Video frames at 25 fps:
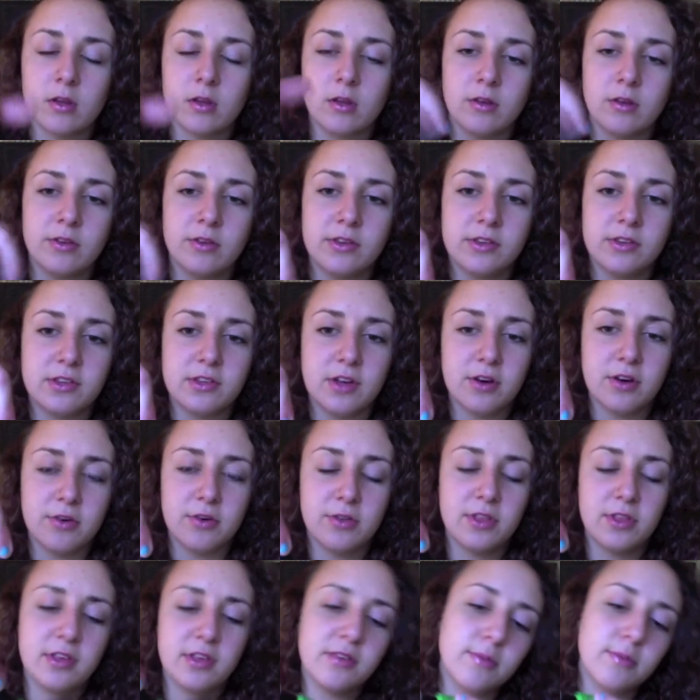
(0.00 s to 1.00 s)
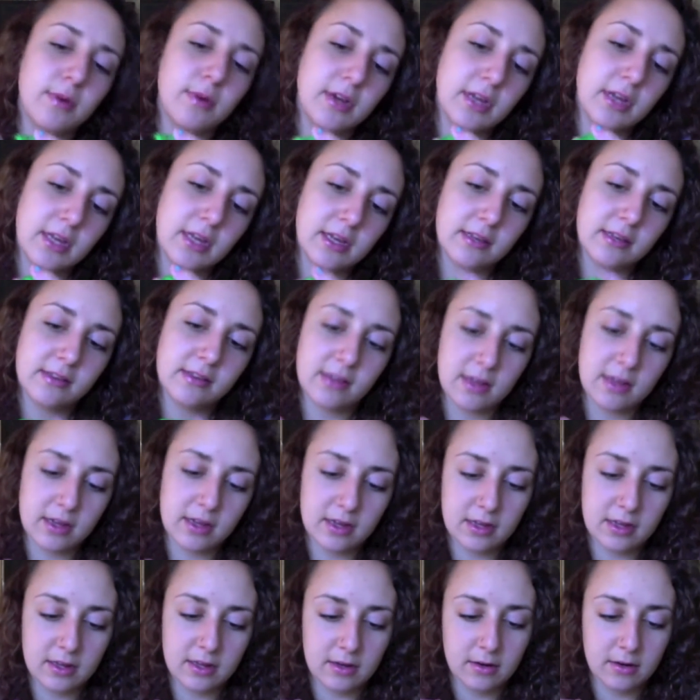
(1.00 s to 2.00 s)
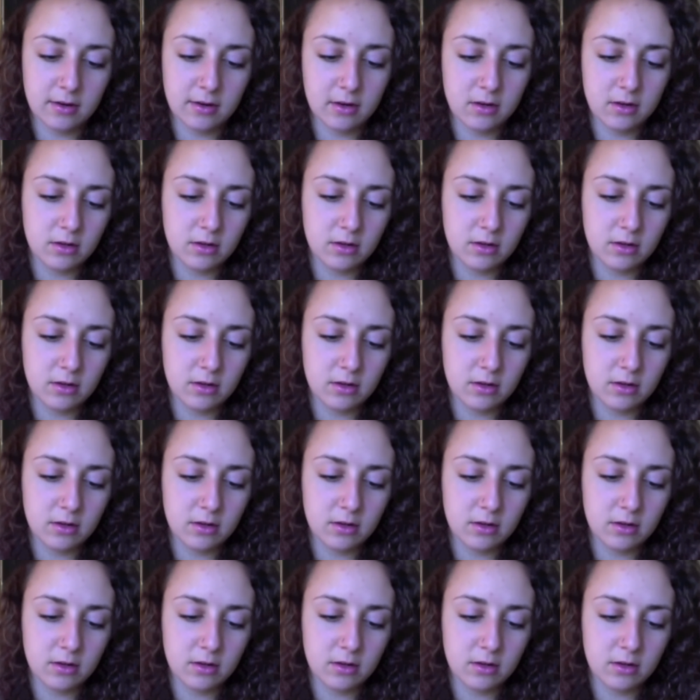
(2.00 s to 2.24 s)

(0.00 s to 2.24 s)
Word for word: So this one is in